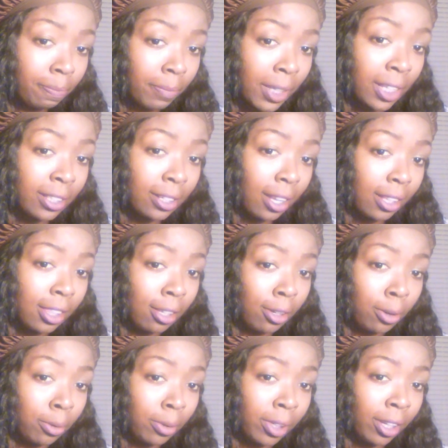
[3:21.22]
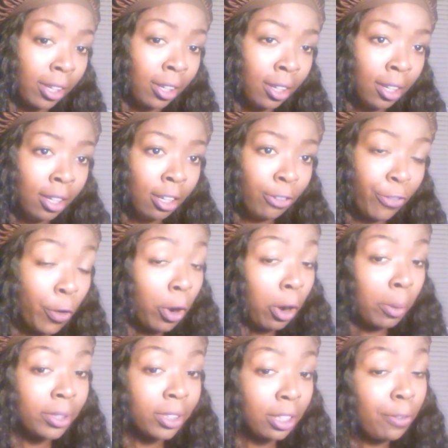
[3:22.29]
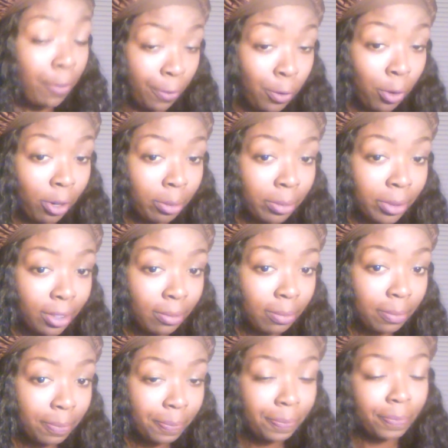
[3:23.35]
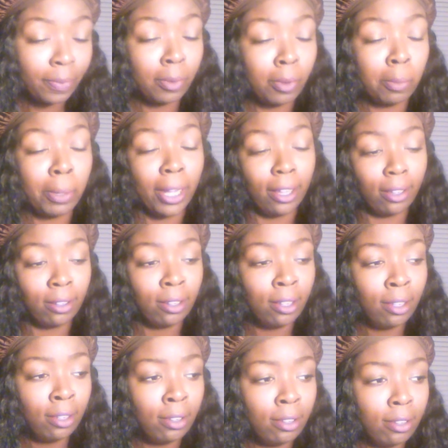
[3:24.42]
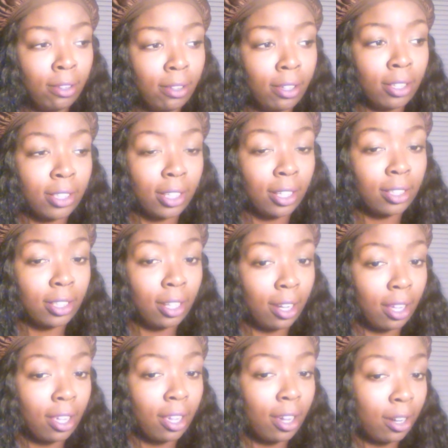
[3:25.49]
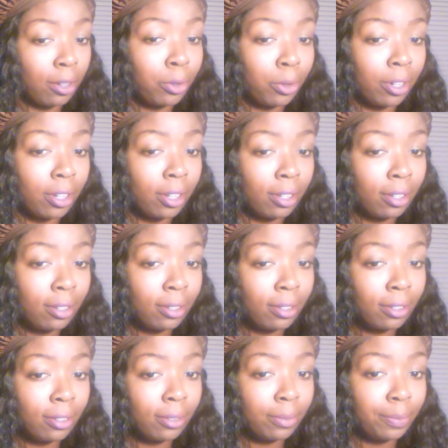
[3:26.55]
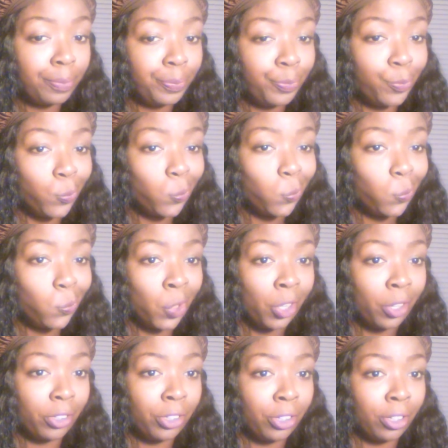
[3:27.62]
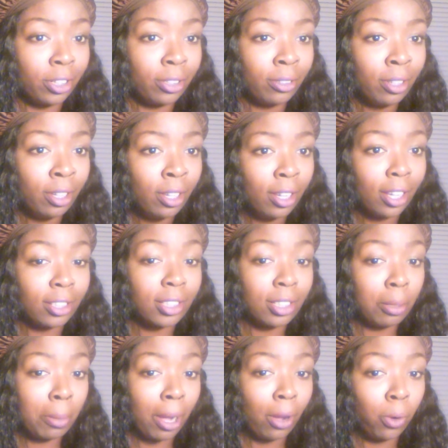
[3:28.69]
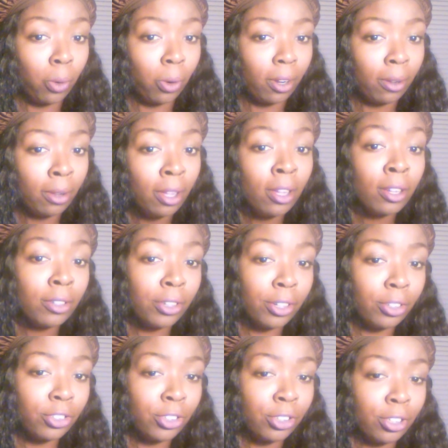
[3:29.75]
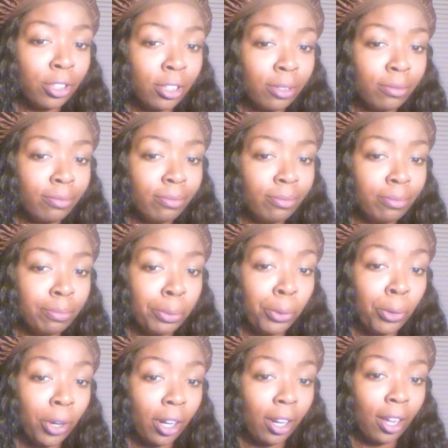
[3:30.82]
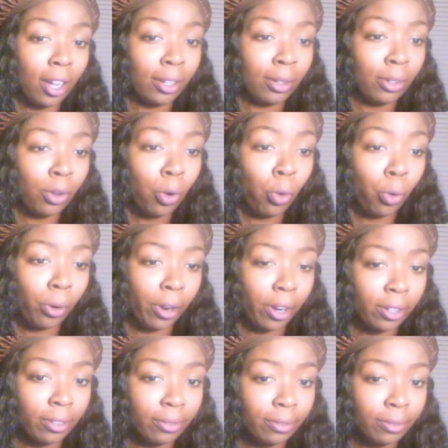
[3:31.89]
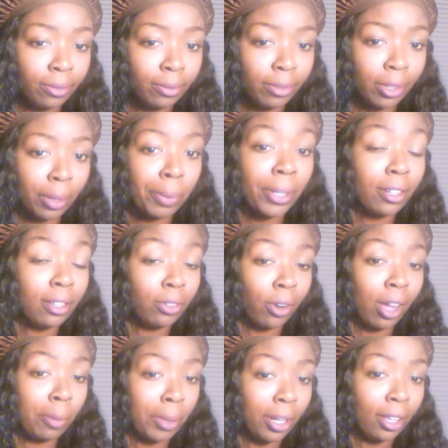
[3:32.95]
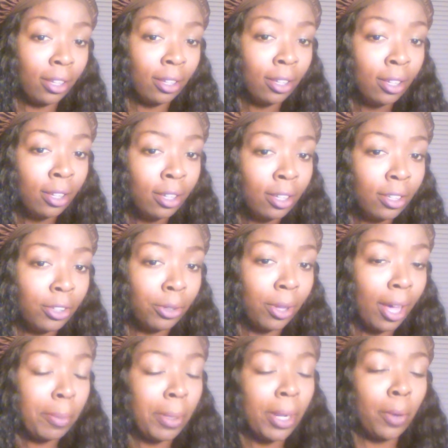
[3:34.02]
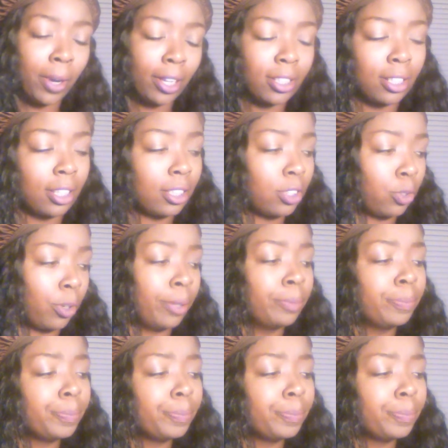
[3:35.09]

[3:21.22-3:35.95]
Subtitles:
It's not the only form. It's different forms, but it's in that category. You're a semi whore. You're borderline and whoring, depending on how many you have. Anyway, that's another story.